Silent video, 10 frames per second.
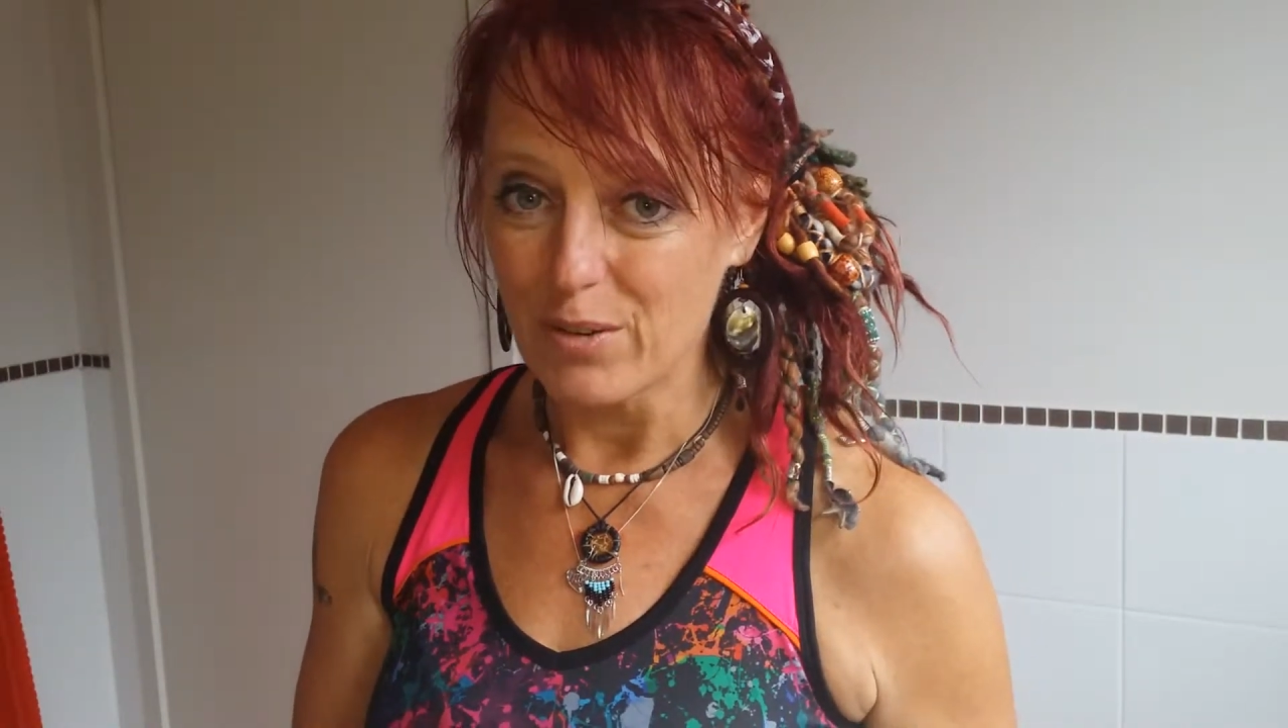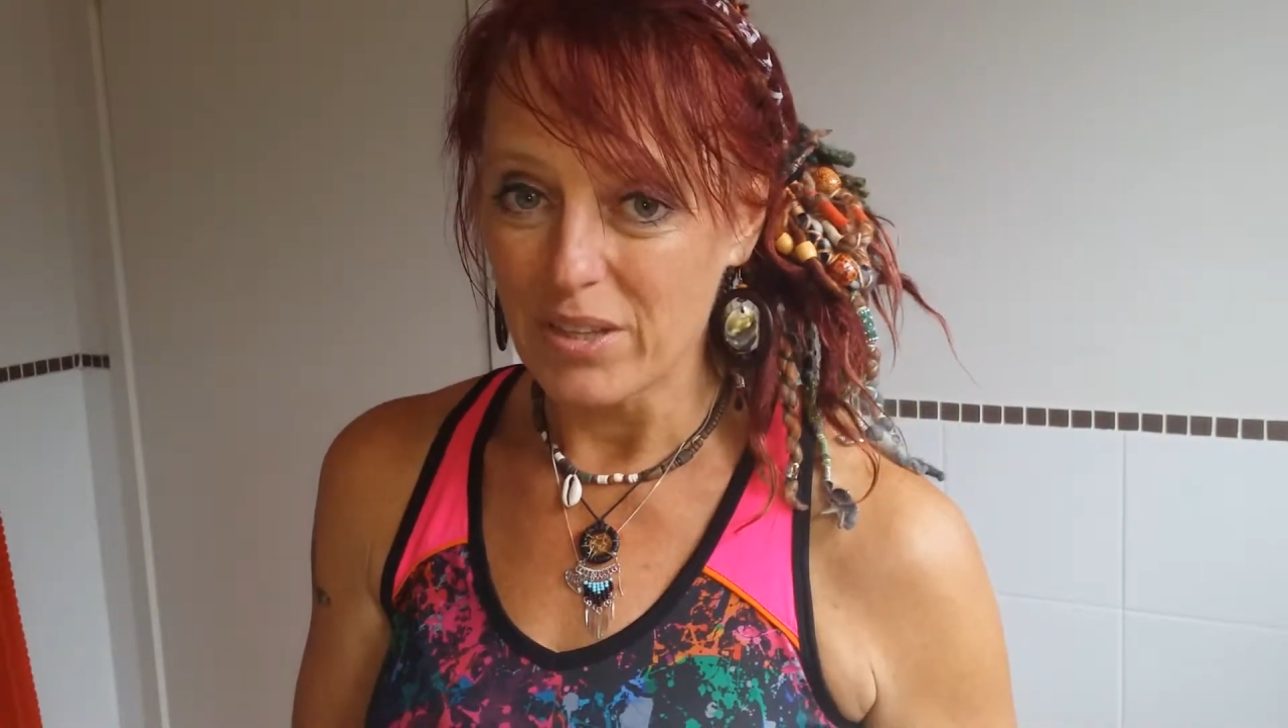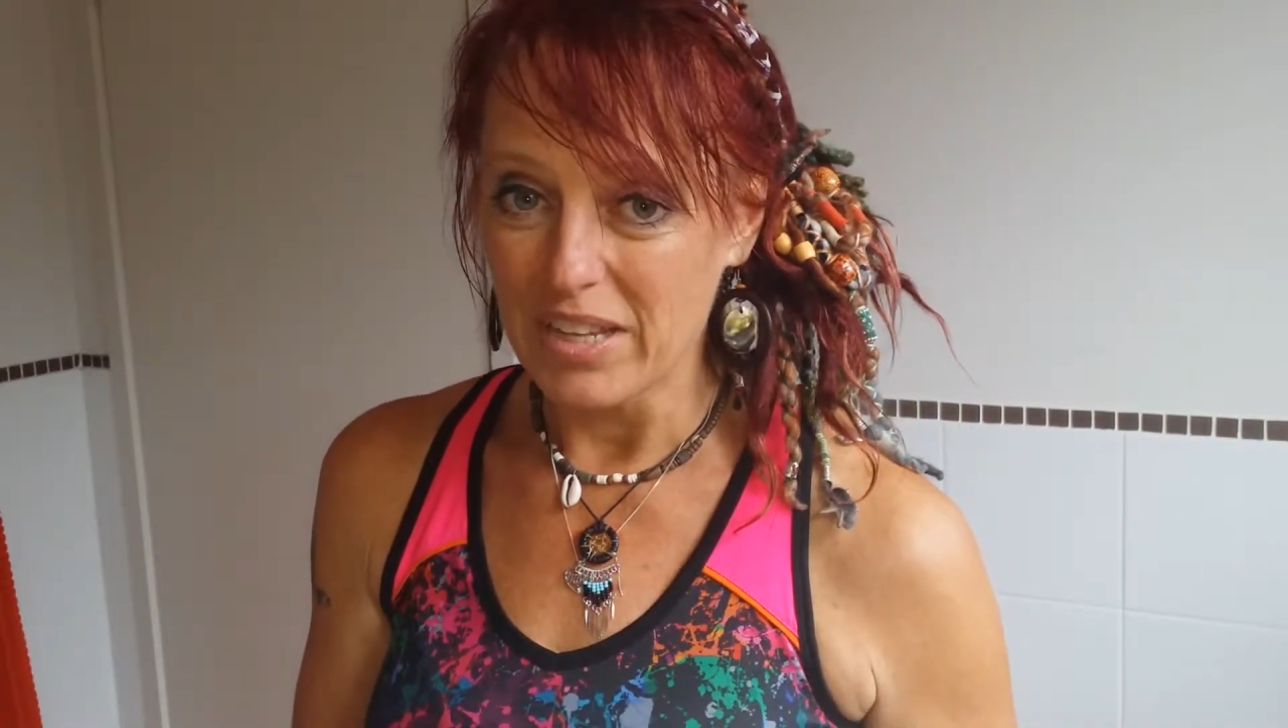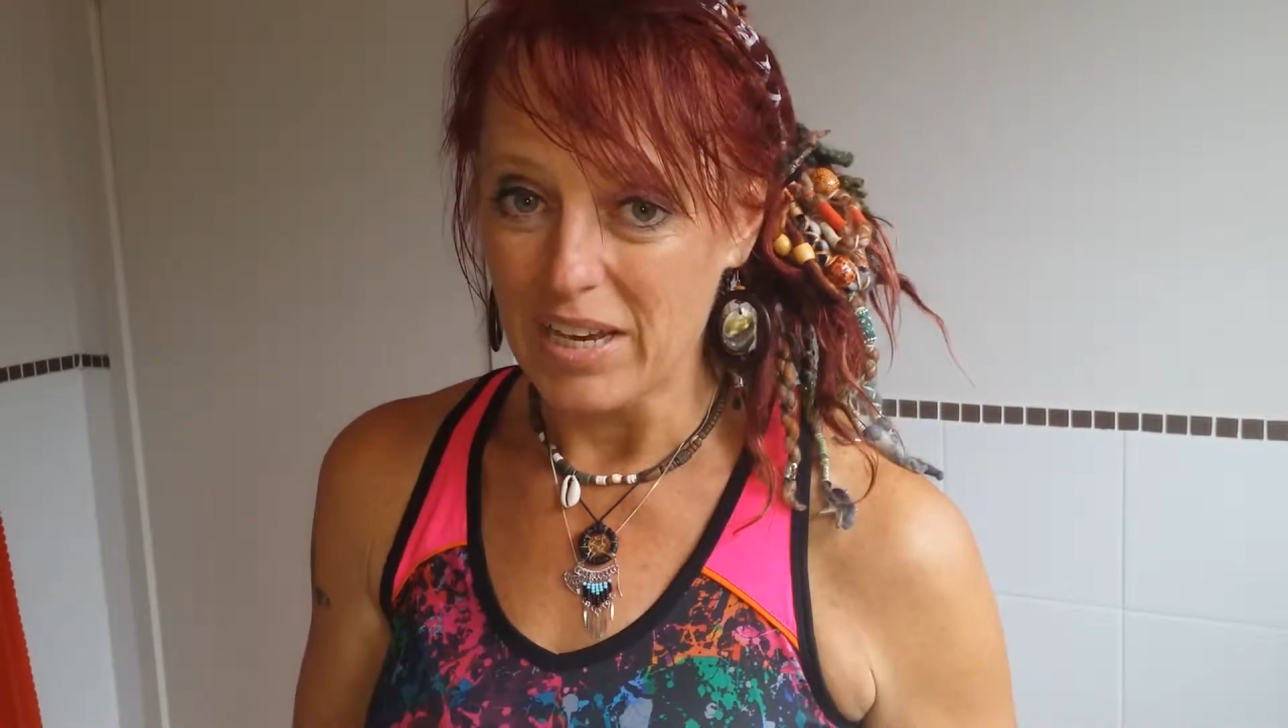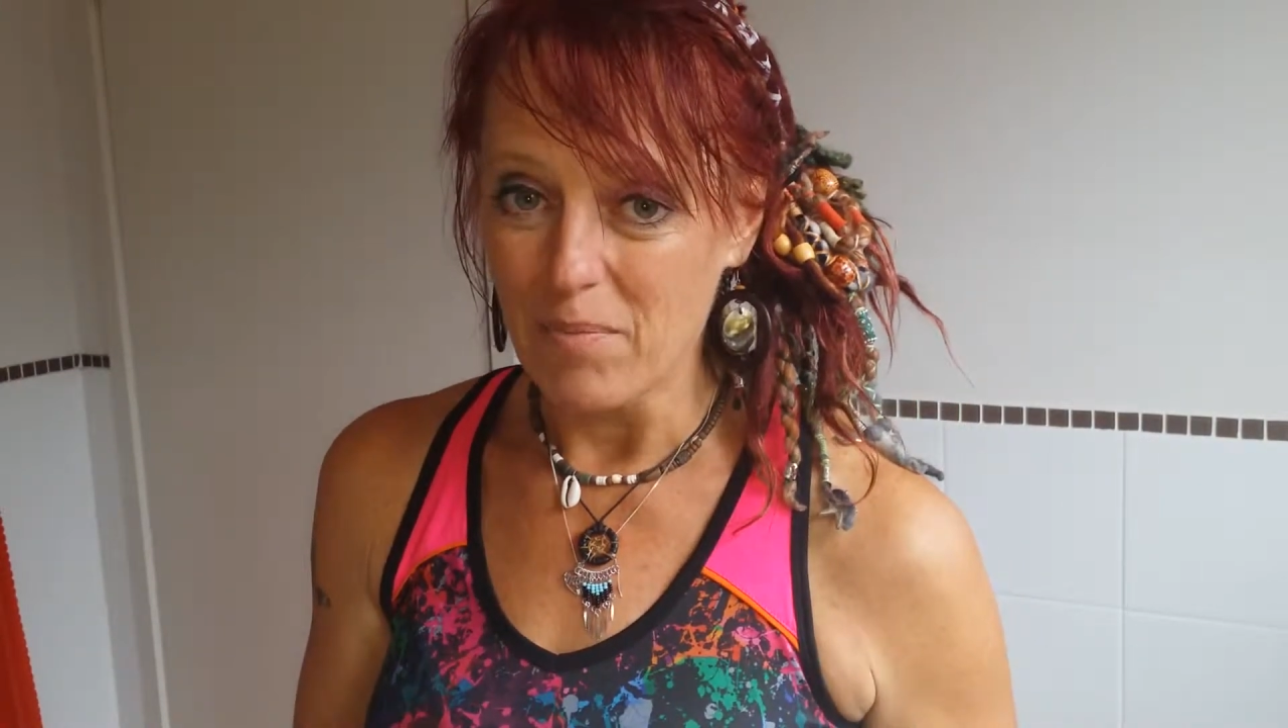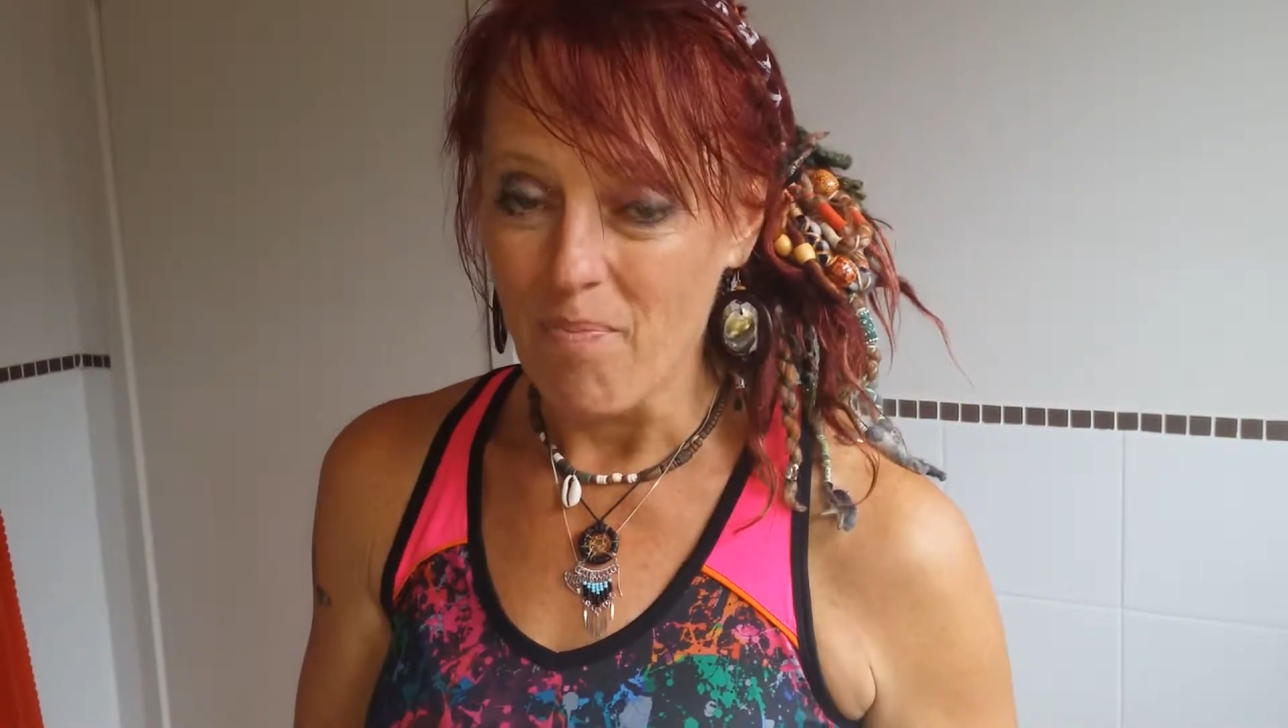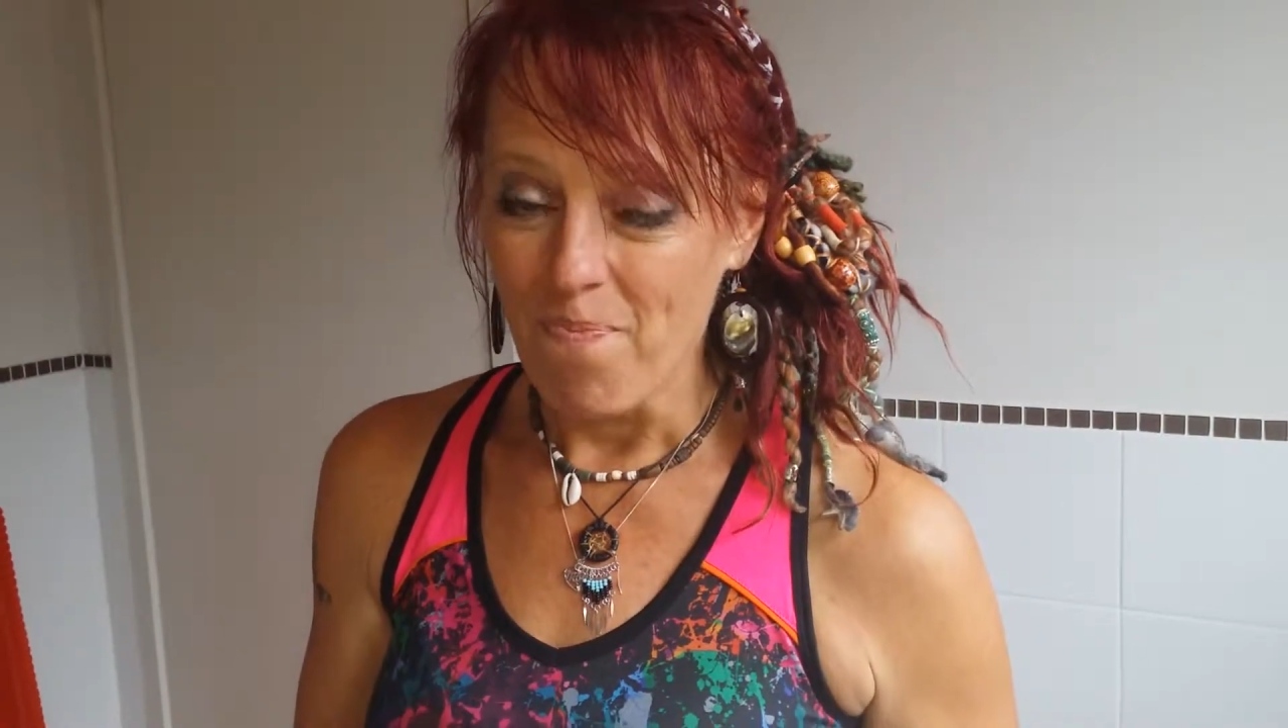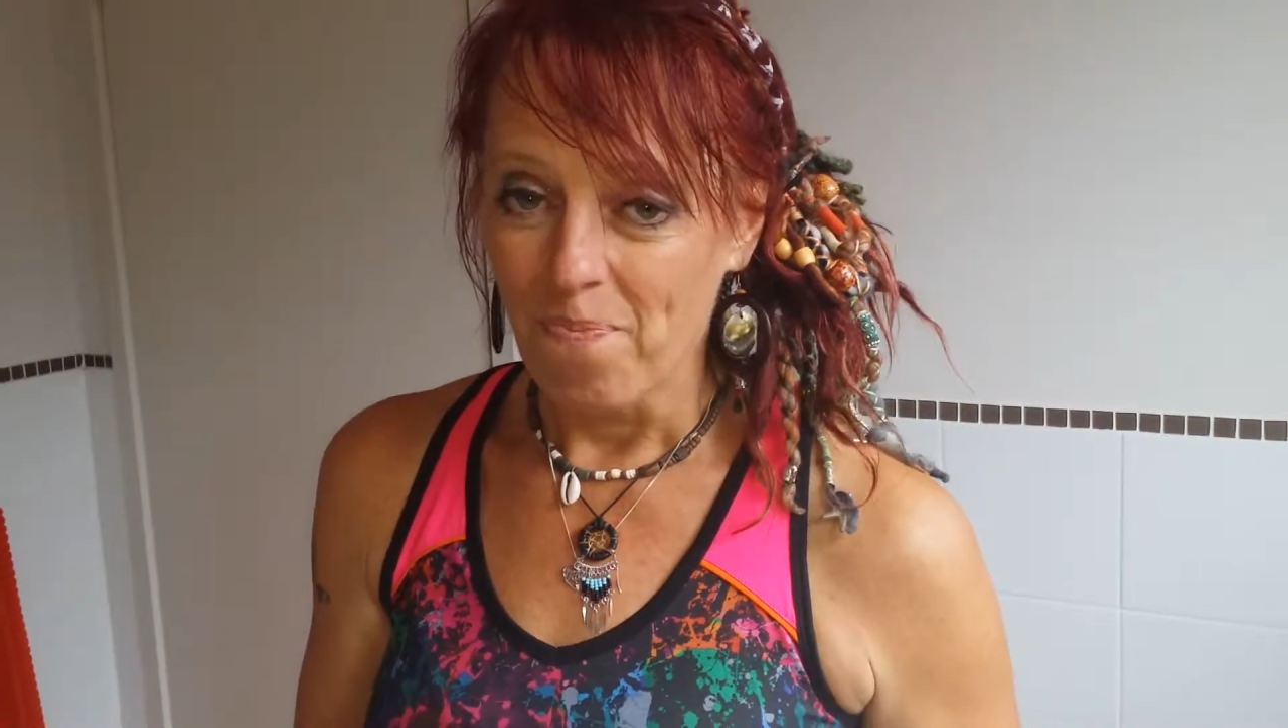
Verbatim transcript: on that.